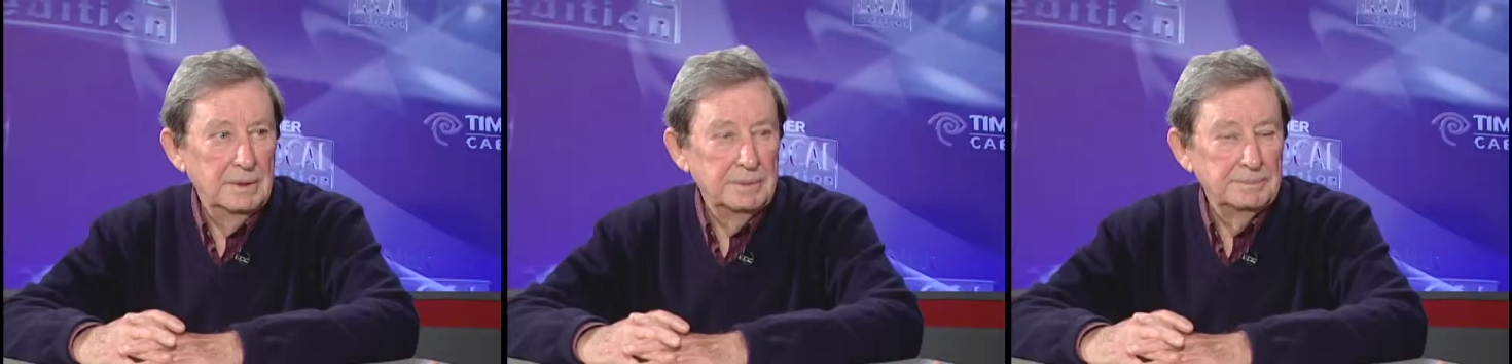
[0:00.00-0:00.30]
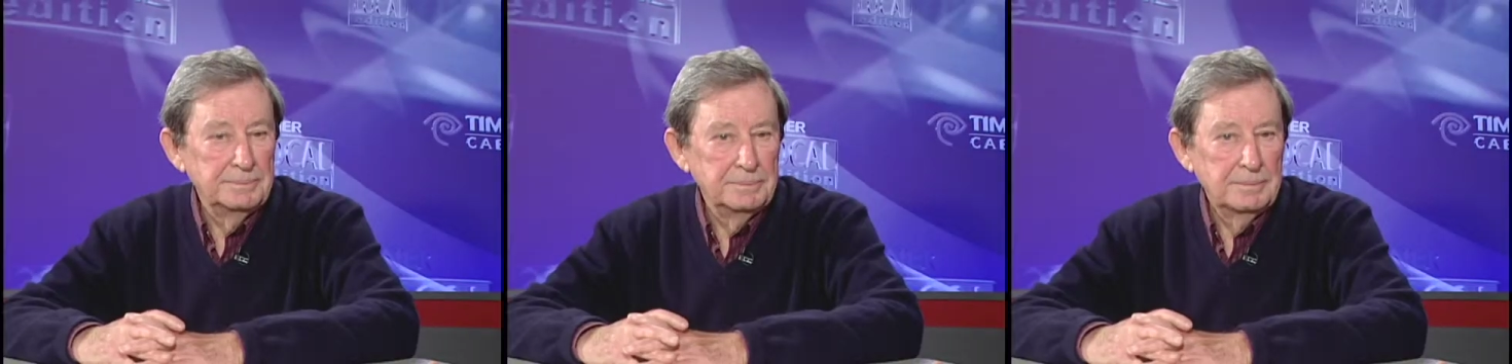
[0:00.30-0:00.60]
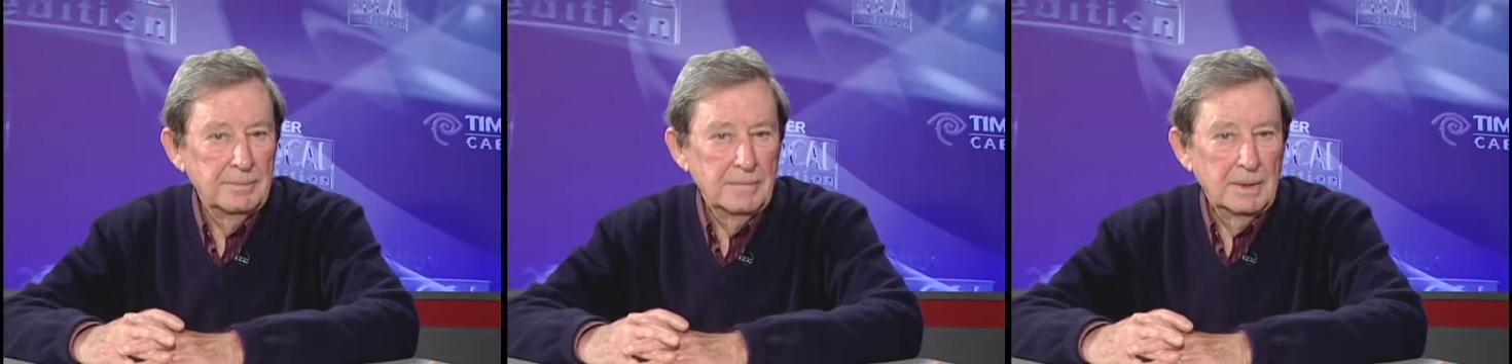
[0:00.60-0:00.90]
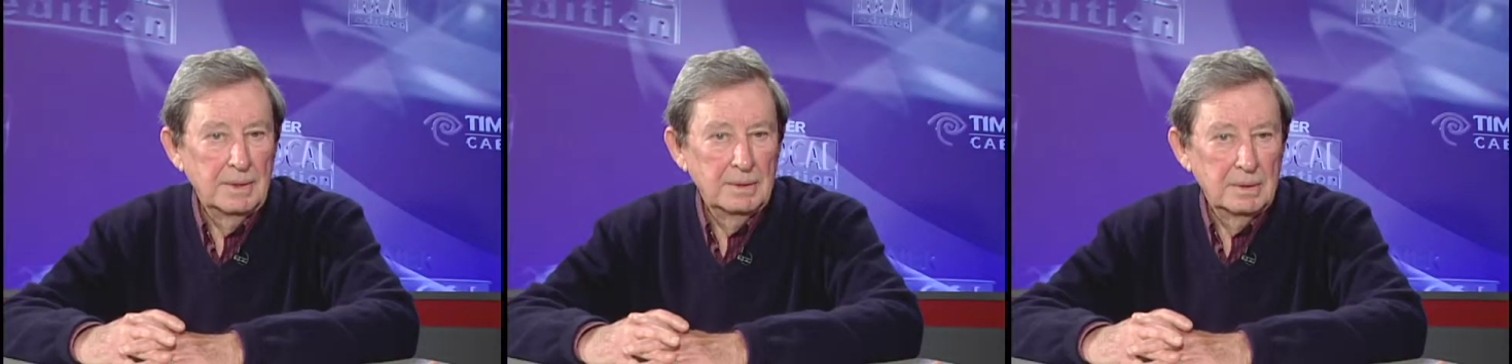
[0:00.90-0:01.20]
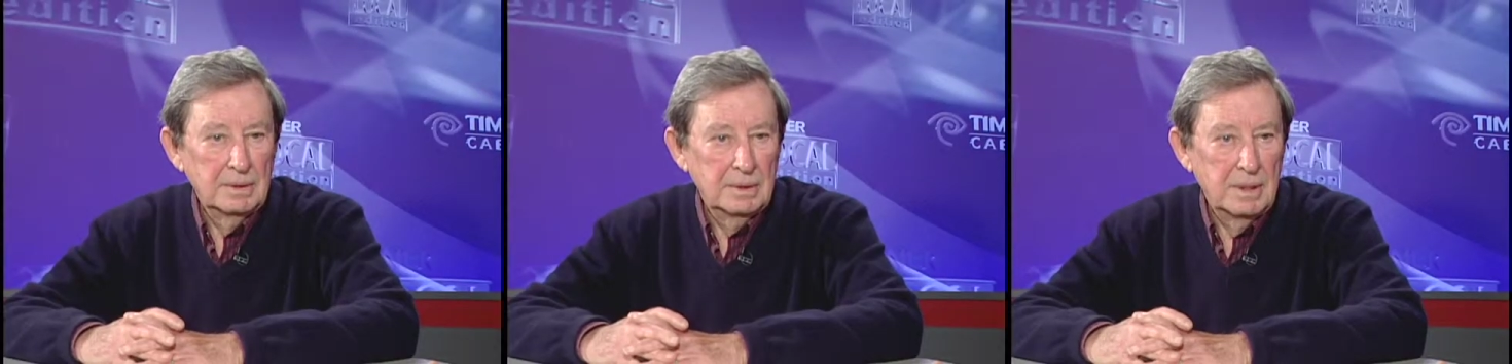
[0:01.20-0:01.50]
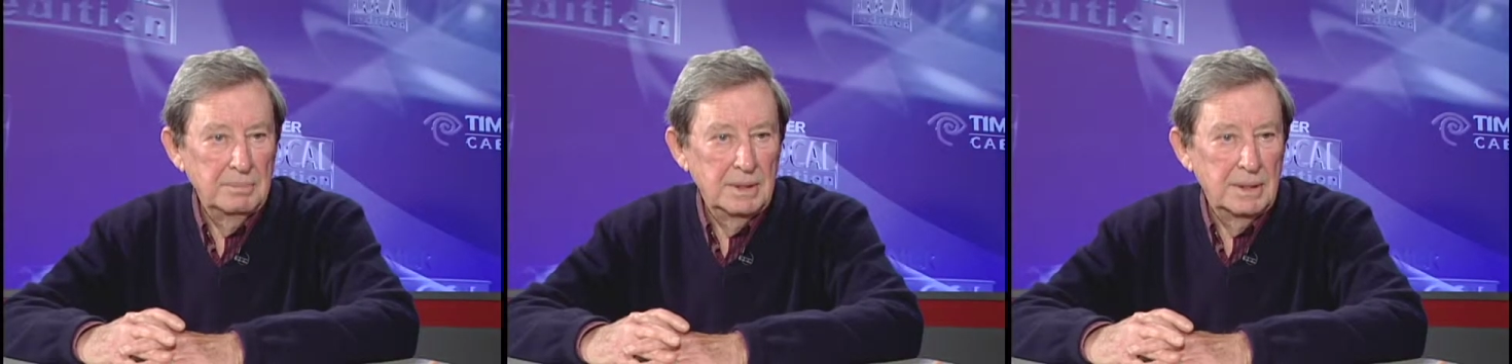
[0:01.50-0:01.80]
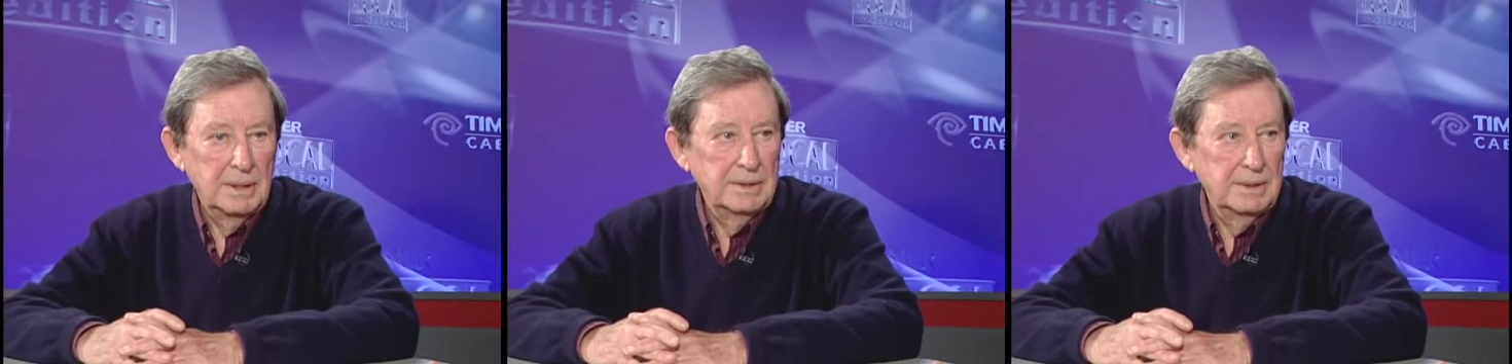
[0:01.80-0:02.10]
um, the coming
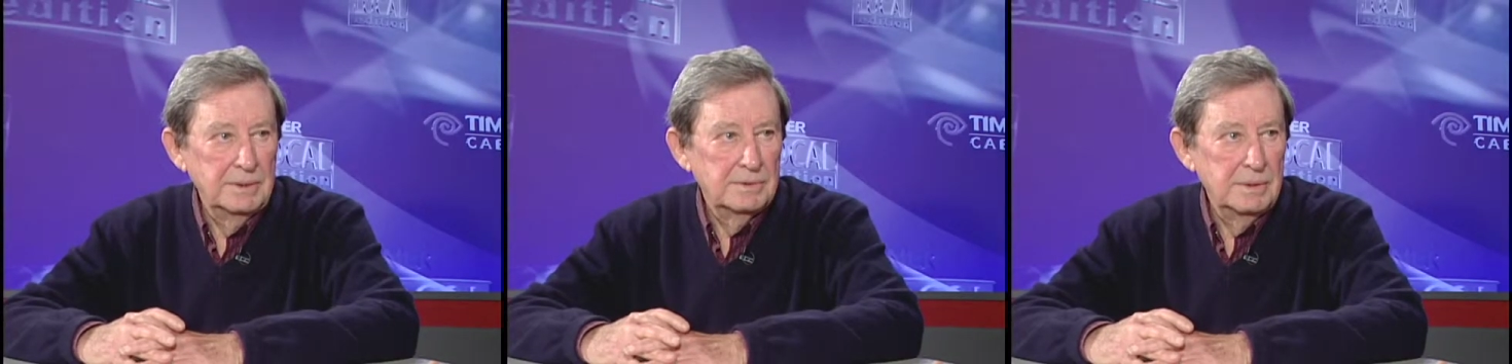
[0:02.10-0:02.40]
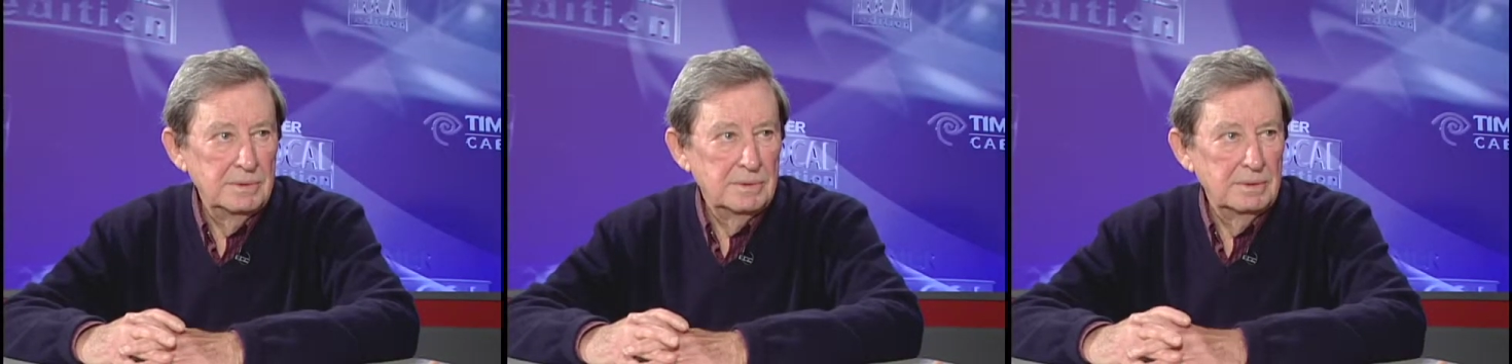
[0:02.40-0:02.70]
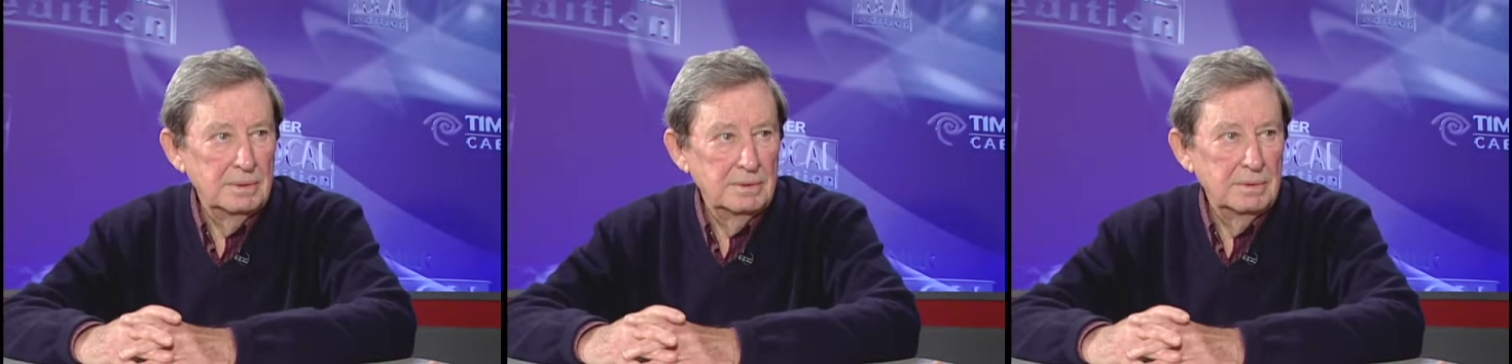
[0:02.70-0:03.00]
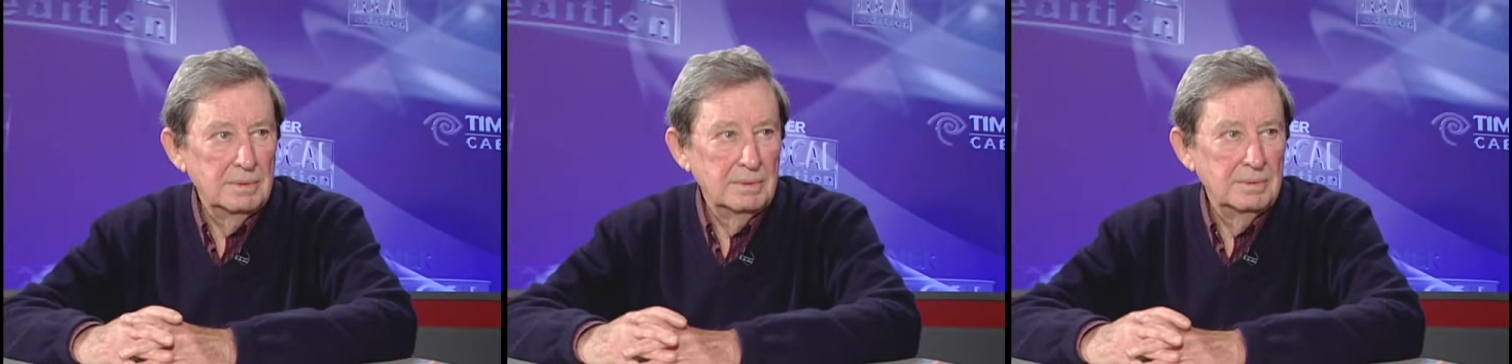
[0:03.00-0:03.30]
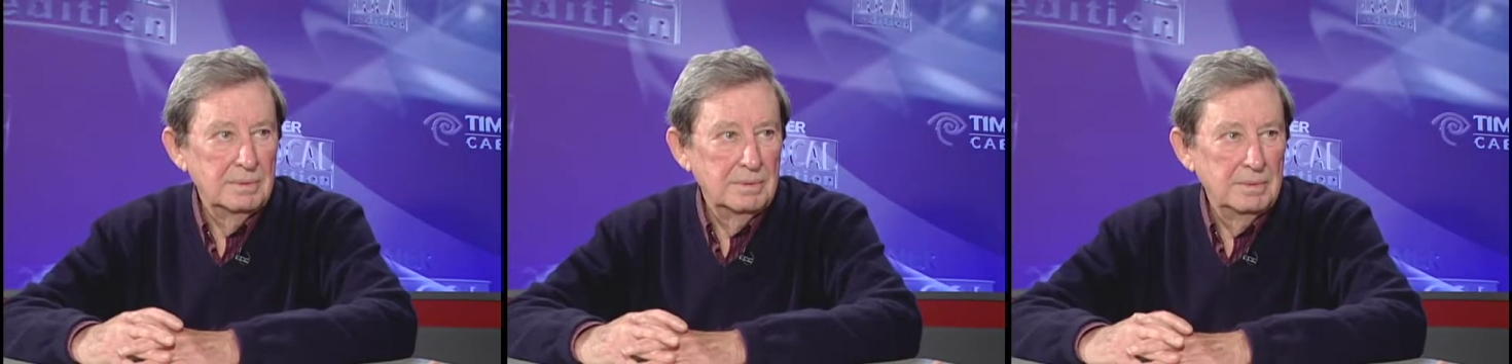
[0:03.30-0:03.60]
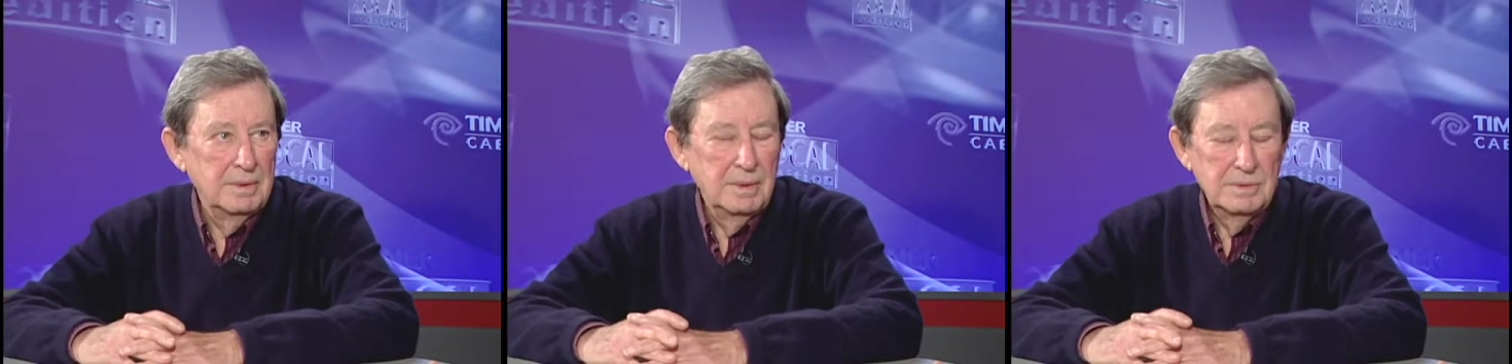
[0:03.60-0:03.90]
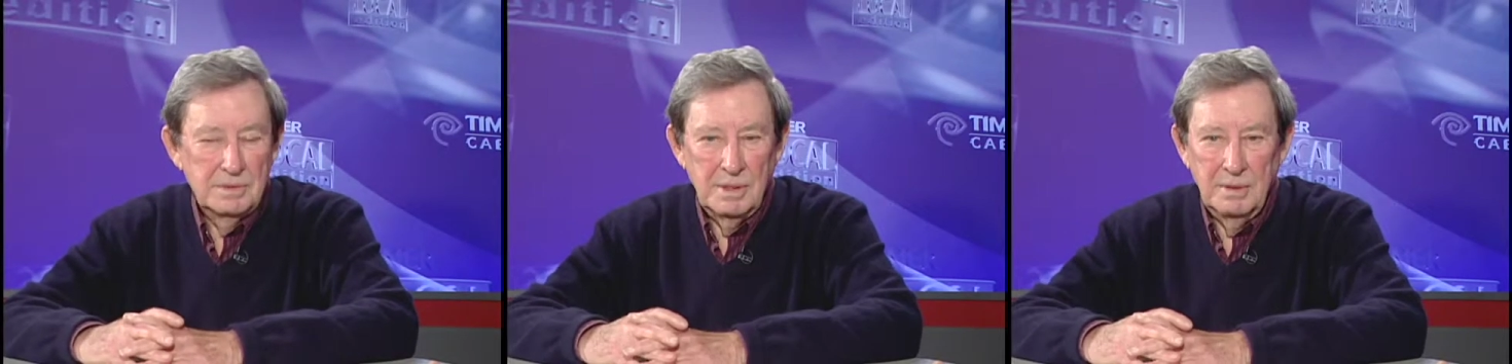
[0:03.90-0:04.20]
holiday season. Which will, yeah. We'll
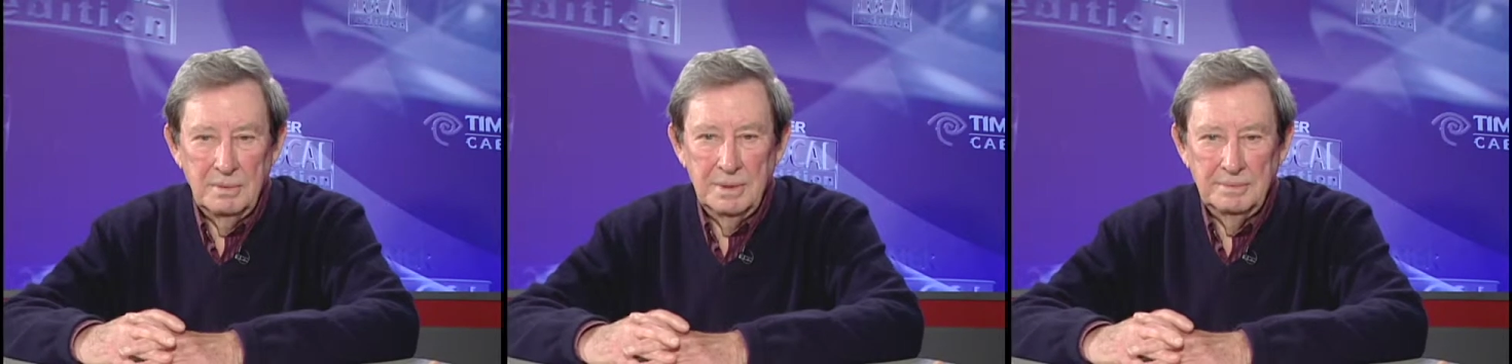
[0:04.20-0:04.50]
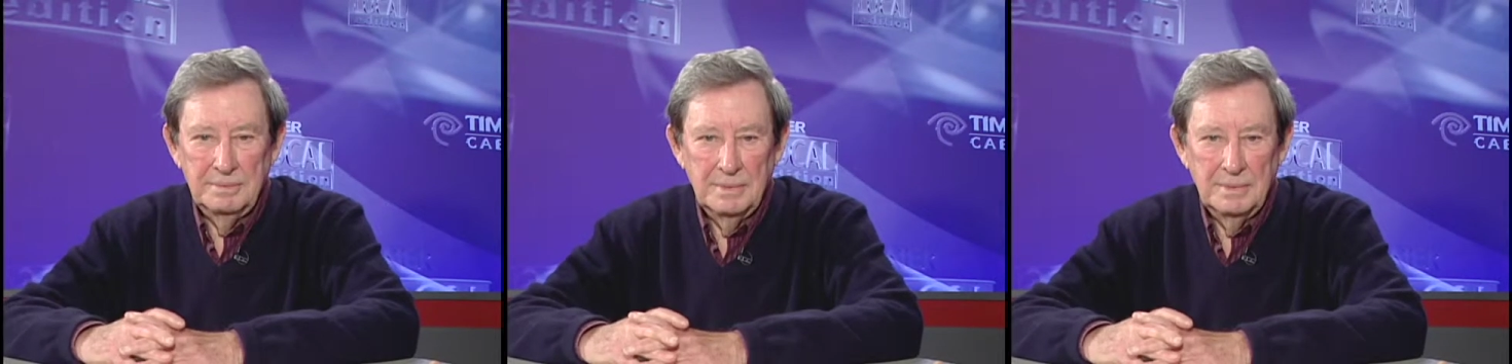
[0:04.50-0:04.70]
so, um,